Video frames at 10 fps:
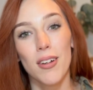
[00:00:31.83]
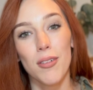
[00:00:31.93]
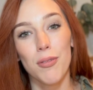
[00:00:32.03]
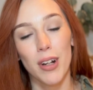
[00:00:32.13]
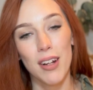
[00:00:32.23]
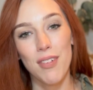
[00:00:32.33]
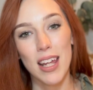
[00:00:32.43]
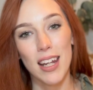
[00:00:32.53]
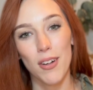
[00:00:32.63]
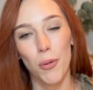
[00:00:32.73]

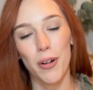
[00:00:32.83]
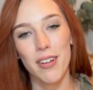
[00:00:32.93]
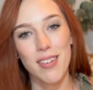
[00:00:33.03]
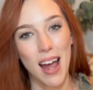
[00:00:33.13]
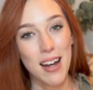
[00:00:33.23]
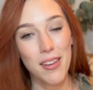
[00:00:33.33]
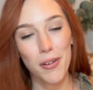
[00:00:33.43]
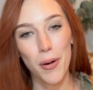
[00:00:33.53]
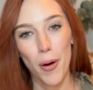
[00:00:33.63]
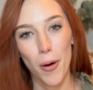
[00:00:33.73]
renovated or designed their
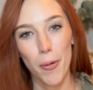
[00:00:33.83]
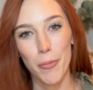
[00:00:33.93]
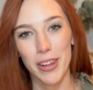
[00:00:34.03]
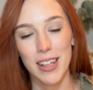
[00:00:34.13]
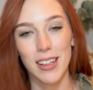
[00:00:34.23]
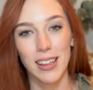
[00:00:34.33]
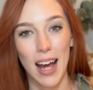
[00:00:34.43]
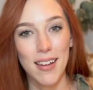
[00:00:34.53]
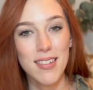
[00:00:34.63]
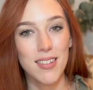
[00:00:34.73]
home within the
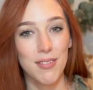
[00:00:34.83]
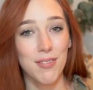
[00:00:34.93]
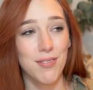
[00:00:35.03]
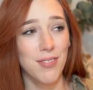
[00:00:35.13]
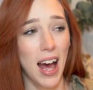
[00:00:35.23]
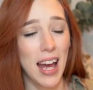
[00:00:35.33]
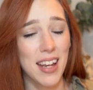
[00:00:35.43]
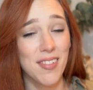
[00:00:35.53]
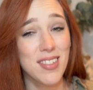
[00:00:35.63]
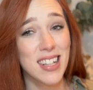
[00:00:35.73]
last
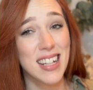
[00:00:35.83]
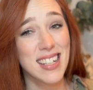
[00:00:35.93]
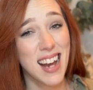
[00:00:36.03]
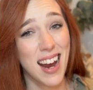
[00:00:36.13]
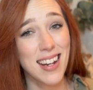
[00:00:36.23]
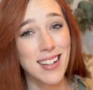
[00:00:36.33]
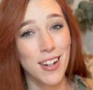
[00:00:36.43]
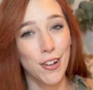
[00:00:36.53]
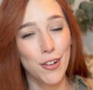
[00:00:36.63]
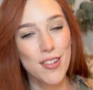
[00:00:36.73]
5 to 9
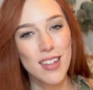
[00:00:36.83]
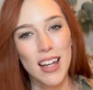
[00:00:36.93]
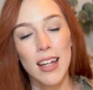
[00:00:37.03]
years,